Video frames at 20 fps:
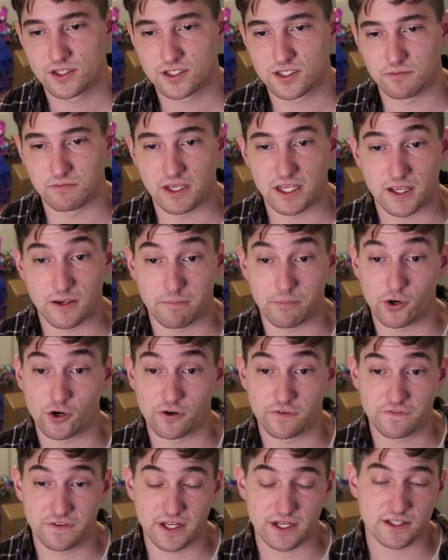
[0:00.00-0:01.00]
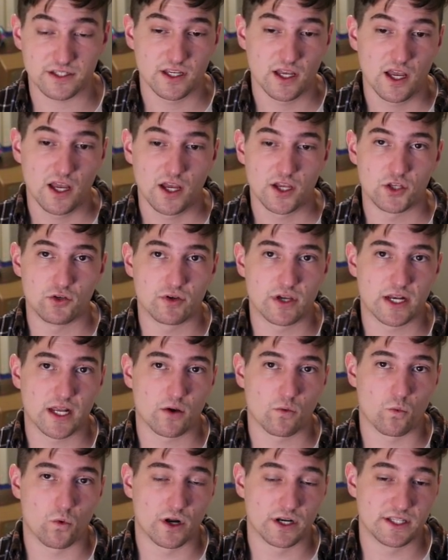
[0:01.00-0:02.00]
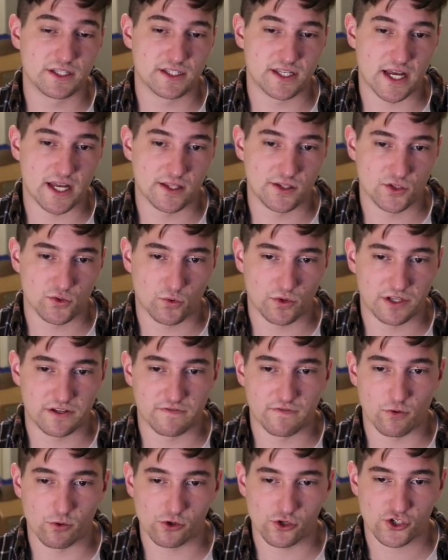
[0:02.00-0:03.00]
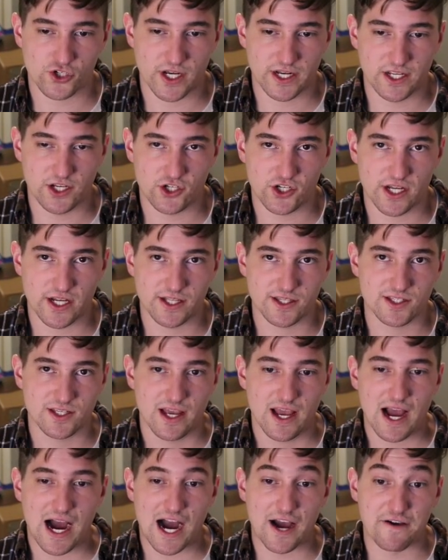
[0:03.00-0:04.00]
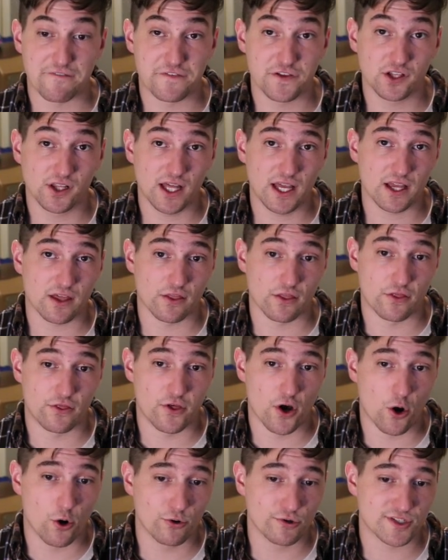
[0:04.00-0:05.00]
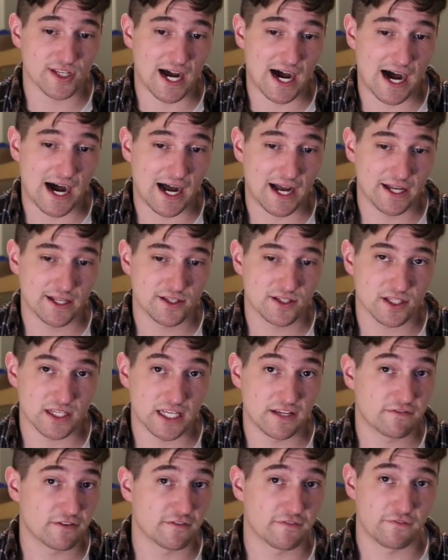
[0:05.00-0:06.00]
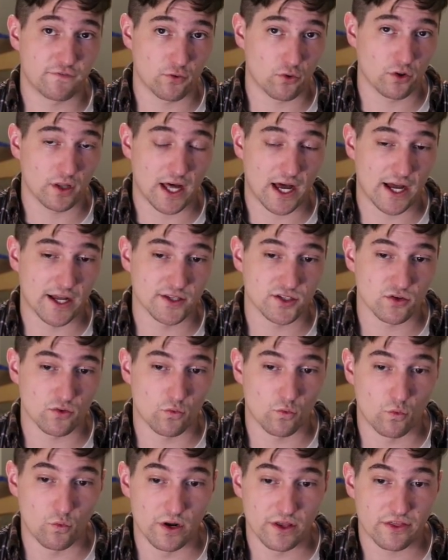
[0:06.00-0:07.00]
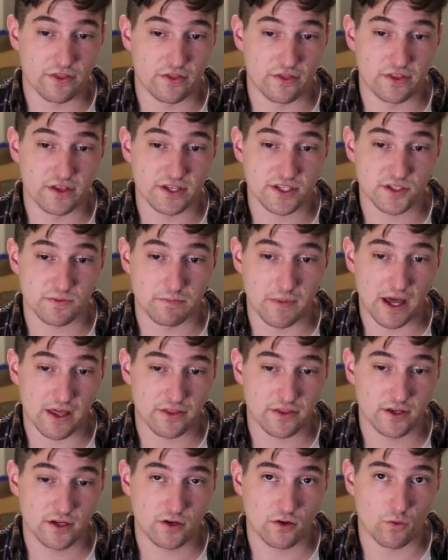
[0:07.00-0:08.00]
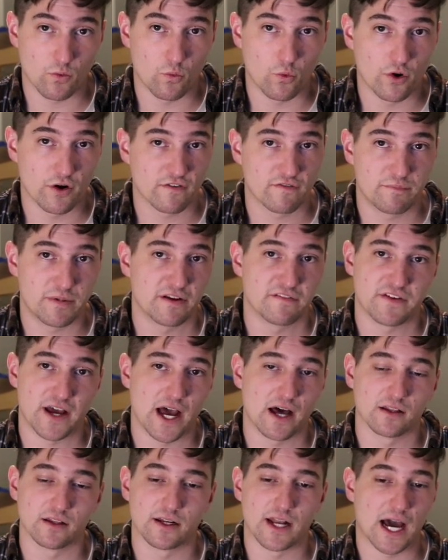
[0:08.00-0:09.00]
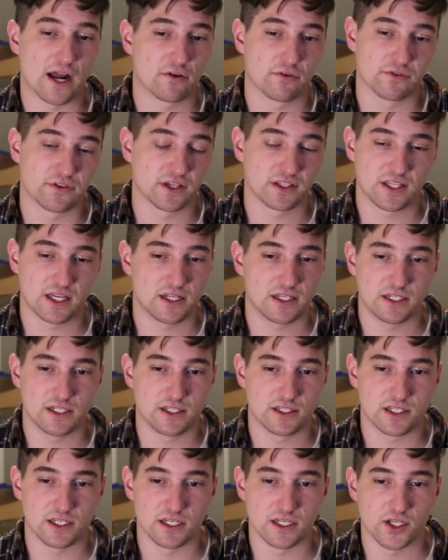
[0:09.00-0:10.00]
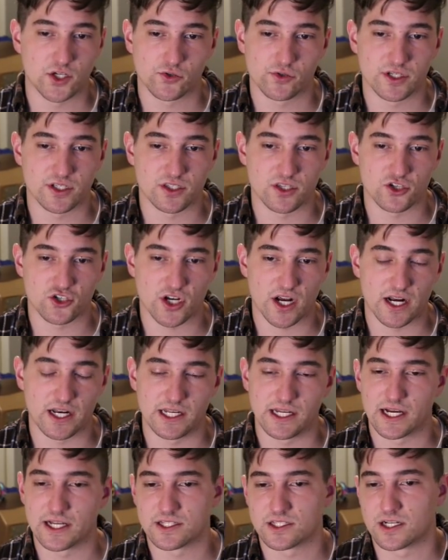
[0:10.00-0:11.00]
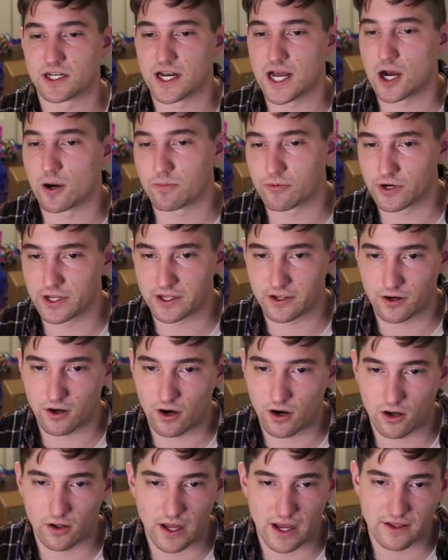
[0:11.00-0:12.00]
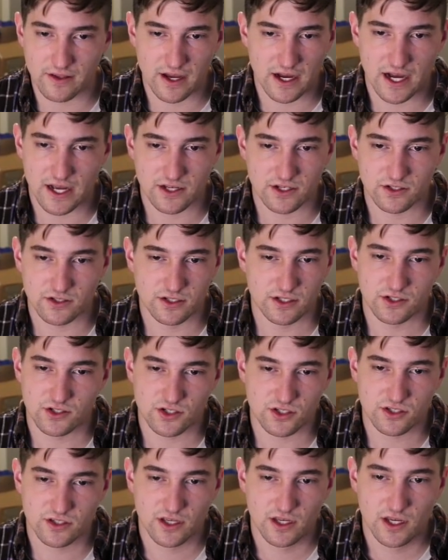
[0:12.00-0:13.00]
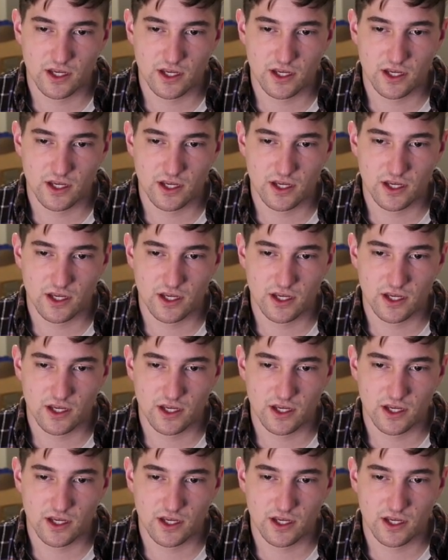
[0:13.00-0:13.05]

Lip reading: to make it perfect, you get a 1 in 1024 shiny chance. I feel like those odds, even full odds, with this method would have been valid. I don't think they needed to increase the shiny odds in an outbreak at all. It just